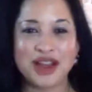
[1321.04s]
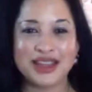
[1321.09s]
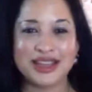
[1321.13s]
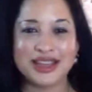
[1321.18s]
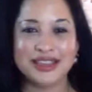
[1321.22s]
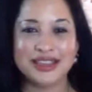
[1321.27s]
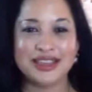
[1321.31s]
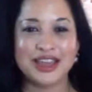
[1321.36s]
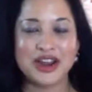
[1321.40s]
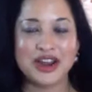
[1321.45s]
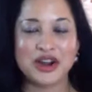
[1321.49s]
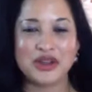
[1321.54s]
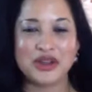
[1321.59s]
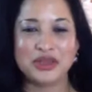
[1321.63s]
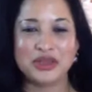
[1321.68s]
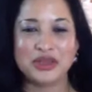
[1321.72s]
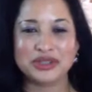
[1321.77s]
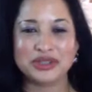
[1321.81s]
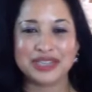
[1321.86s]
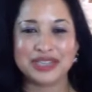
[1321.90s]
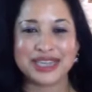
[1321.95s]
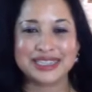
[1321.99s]
in there and
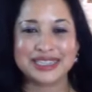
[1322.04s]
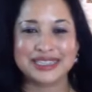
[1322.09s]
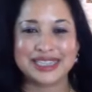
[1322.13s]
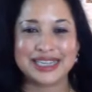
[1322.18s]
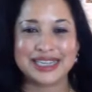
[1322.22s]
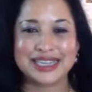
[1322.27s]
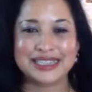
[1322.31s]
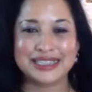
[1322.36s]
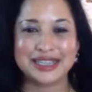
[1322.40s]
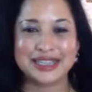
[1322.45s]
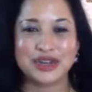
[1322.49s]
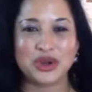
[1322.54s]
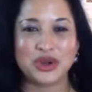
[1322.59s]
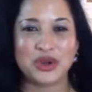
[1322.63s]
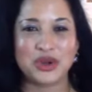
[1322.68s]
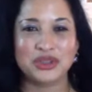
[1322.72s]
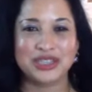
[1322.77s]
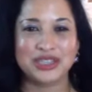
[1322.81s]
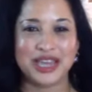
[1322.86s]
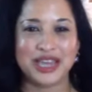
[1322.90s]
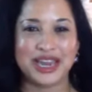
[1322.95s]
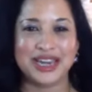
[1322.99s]
there's like 6 little
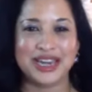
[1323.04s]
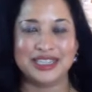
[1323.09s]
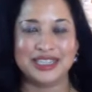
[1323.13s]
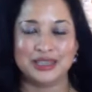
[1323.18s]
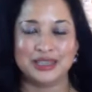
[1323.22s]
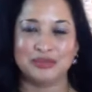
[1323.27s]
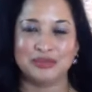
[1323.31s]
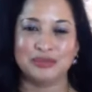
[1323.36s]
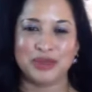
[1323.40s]
old ladies.